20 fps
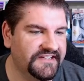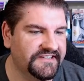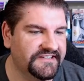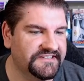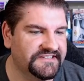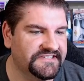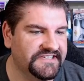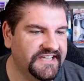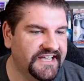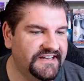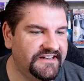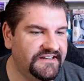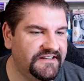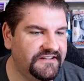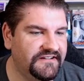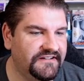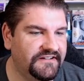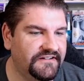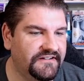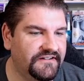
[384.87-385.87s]
Zen,
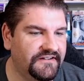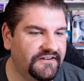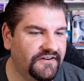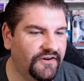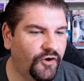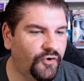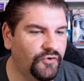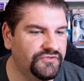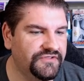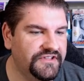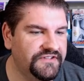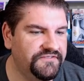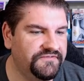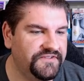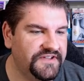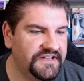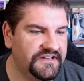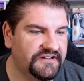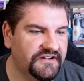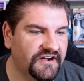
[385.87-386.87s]
Zen, only
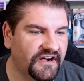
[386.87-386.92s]
feet,